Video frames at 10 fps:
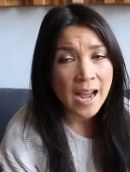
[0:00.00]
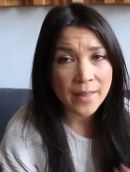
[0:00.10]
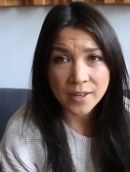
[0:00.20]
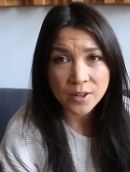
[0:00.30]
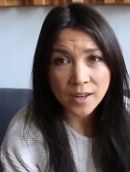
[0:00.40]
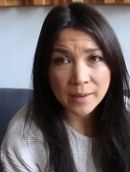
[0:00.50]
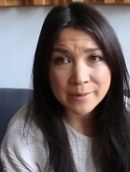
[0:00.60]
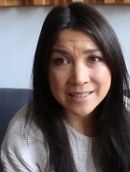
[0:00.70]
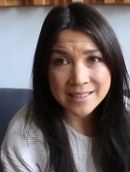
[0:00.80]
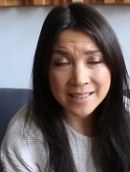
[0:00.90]
I think her
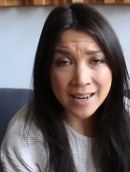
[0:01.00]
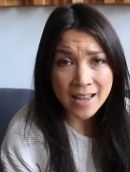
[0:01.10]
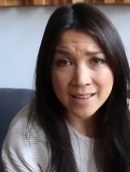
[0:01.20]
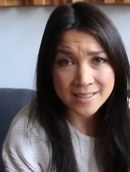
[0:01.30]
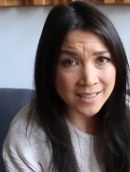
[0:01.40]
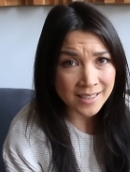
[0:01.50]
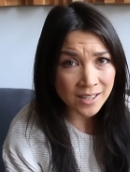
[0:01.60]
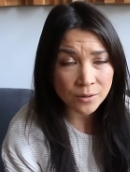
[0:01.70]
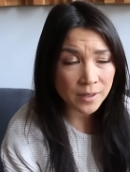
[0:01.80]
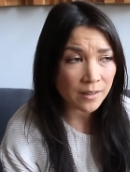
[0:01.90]
name's
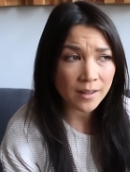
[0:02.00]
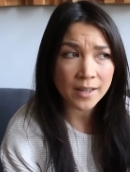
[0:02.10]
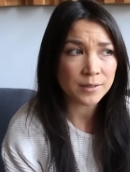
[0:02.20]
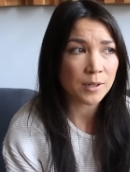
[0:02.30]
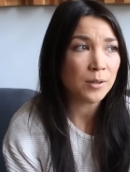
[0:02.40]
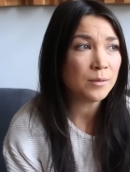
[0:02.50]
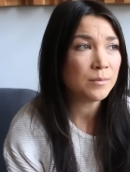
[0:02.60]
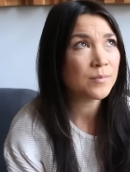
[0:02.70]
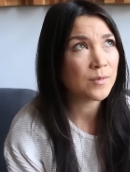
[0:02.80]
Essena O'Neill, I don't know.